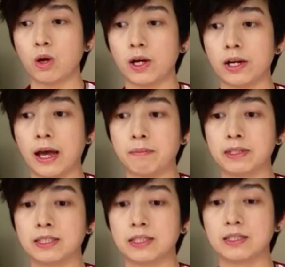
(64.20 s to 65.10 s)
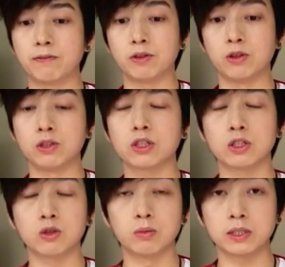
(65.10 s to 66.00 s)
what happens is if you use these
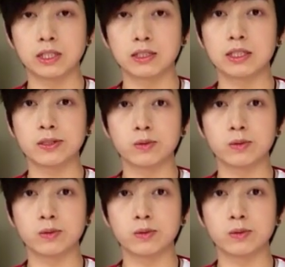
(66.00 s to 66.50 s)
normal scissors,